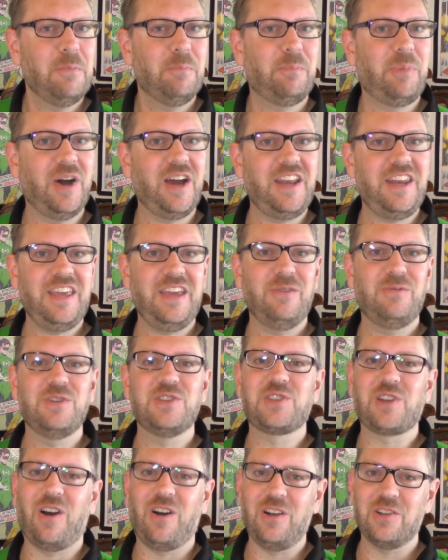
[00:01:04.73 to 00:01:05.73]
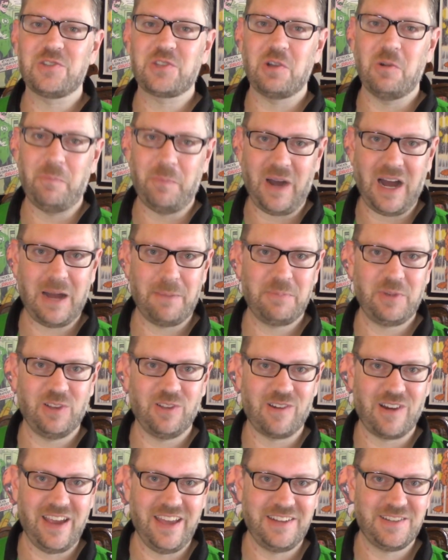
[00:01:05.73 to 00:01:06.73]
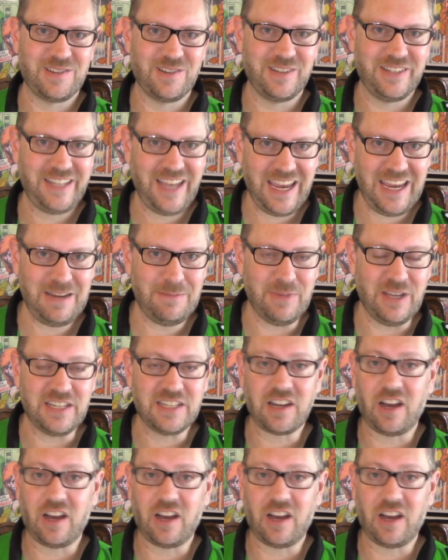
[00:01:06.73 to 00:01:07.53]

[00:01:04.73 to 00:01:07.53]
but it was also popular entertainment.